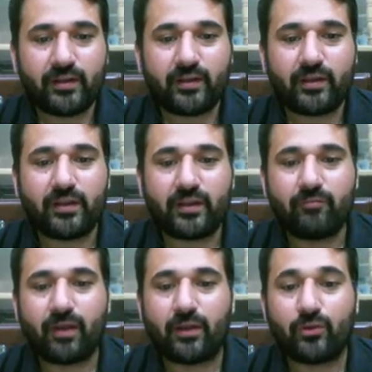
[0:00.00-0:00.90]
in
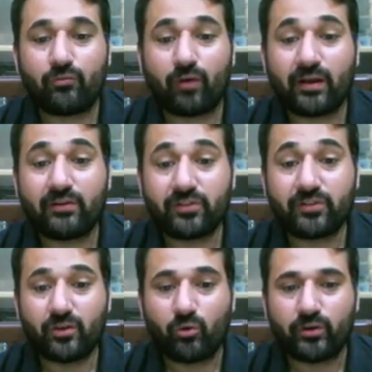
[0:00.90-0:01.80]
creating value for its
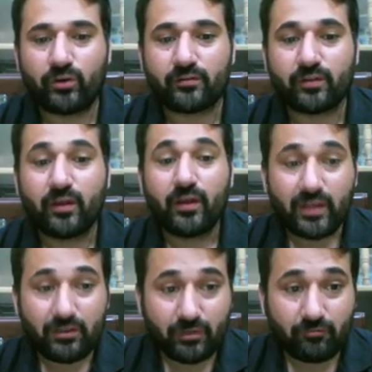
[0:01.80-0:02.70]
shareholders.
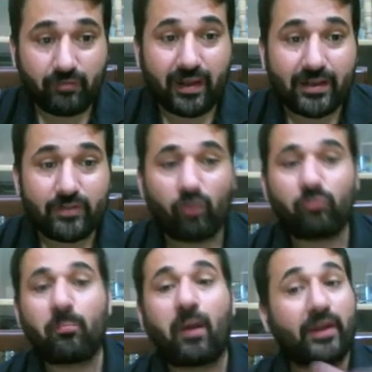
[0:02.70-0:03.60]
If the value
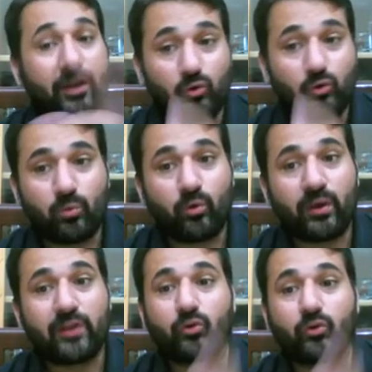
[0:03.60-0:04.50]
of market to book
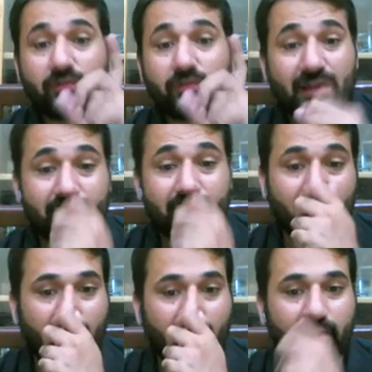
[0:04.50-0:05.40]
ratio is less
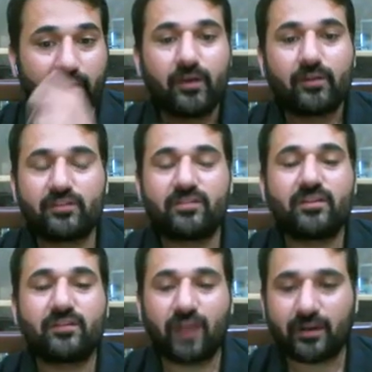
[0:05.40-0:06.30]
than 1, this
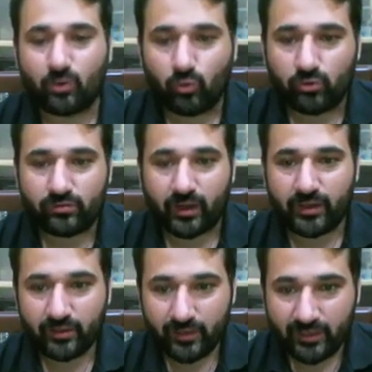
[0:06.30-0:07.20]
is not a good
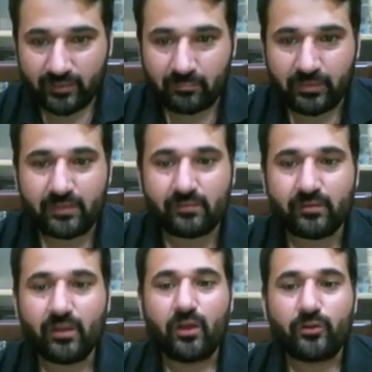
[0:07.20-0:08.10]
sign. It means
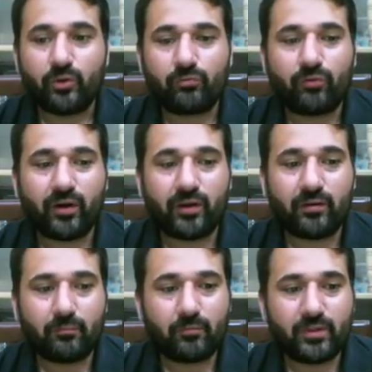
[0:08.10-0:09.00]
your
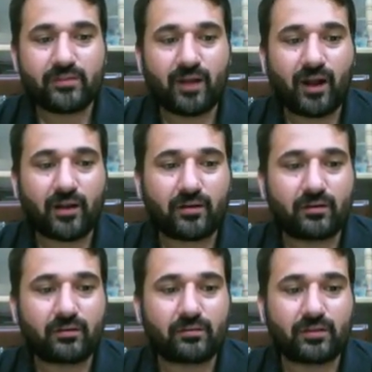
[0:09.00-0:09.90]
firm is not
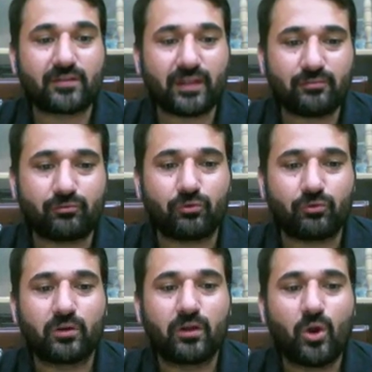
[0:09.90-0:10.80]
successful